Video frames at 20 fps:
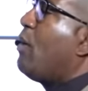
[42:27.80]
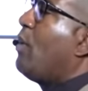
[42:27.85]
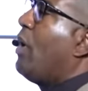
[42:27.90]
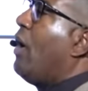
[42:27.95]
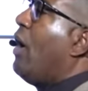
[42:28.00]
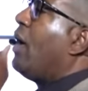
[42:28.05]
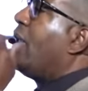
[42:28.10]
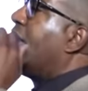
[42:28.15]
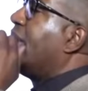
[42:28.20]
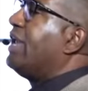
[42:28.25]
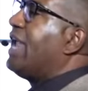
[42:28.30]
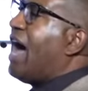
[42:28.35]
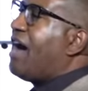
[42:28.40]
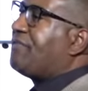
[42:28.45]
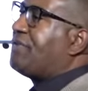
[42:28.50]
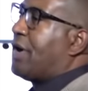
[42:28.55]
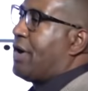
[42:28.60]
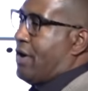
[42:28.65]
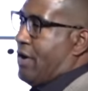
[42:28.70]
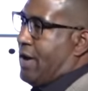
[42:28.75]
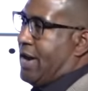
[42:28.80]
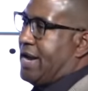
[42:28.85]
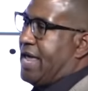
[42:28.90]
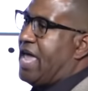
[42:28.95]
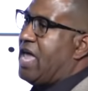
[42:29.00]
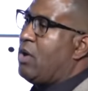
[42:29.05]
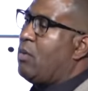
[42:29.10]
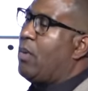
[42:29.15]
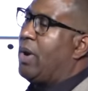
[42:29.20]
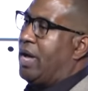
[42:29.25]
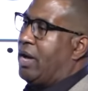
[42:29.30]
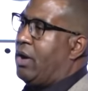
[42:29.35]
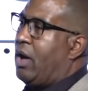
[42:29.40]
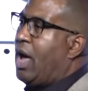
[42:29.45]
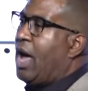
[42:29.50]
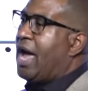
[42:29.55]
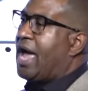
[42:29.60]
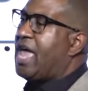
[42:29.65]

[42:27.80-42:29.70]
love her, and he will